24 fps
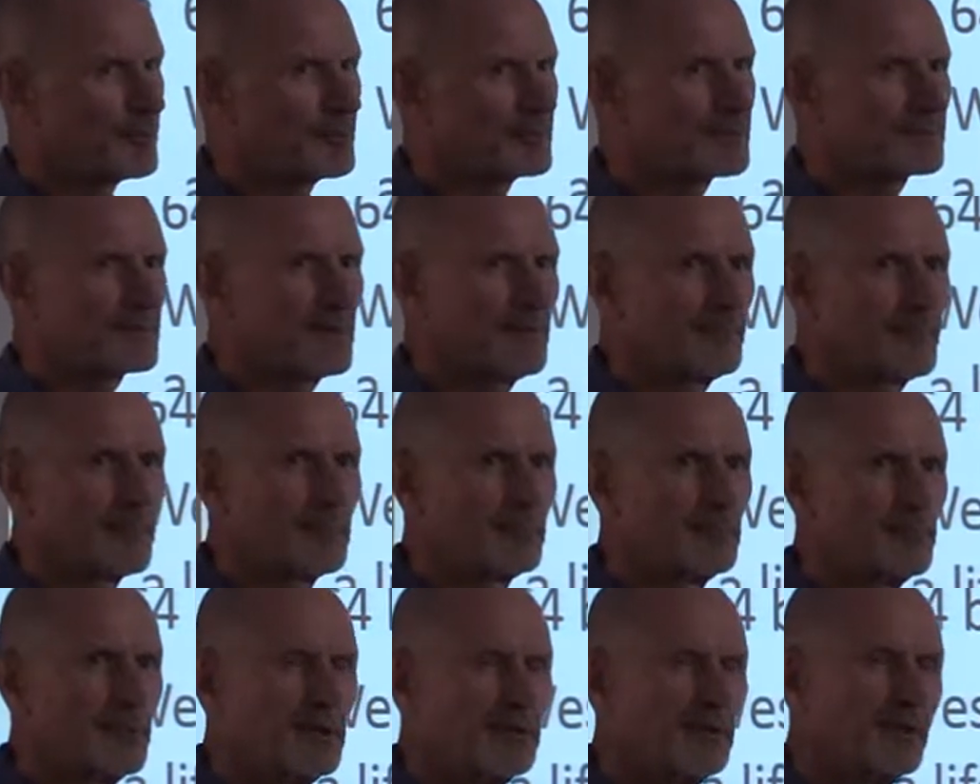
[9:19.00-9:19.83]
point
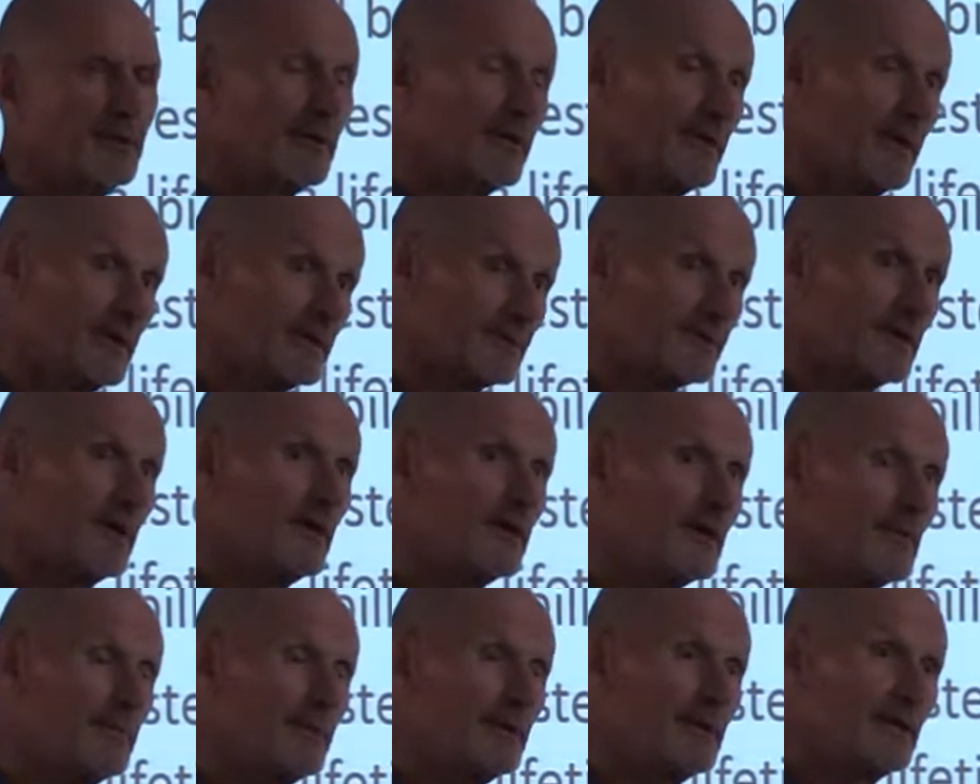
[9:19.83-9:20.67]
something billion, and there's going
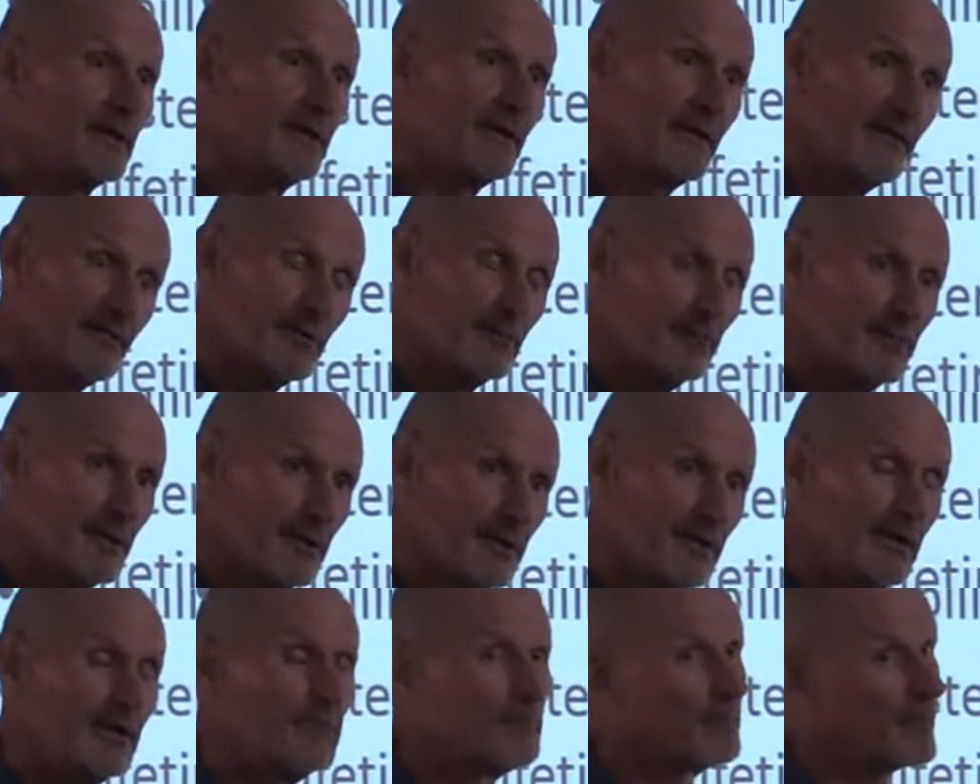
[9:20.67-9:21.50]
to be 11
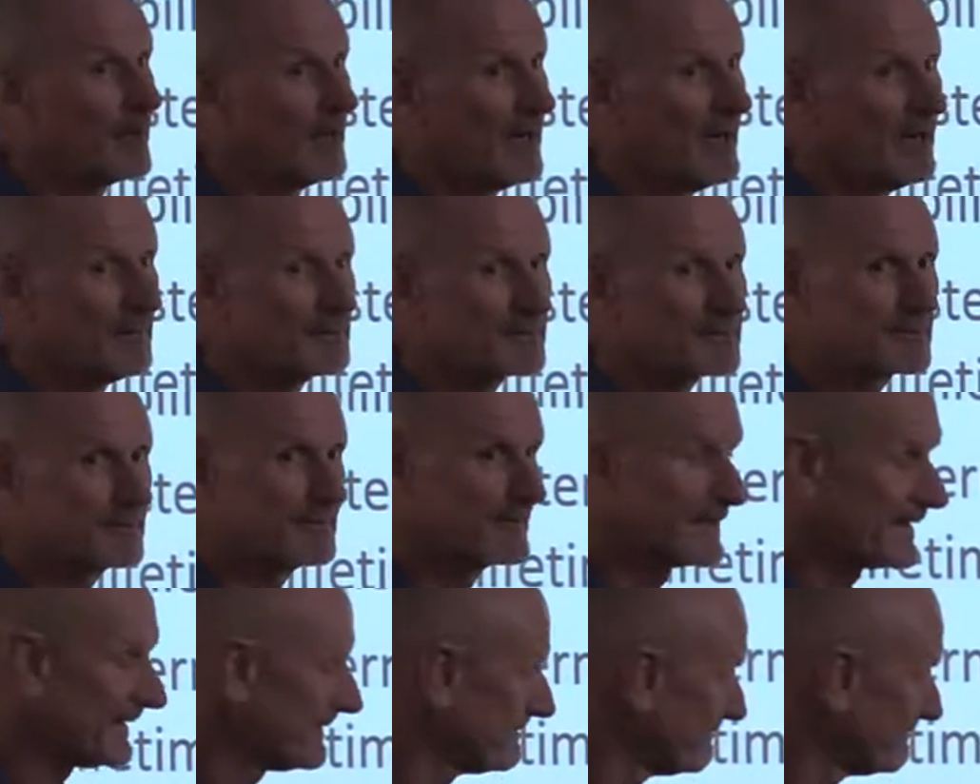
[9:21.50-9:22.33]
billion, perhaps.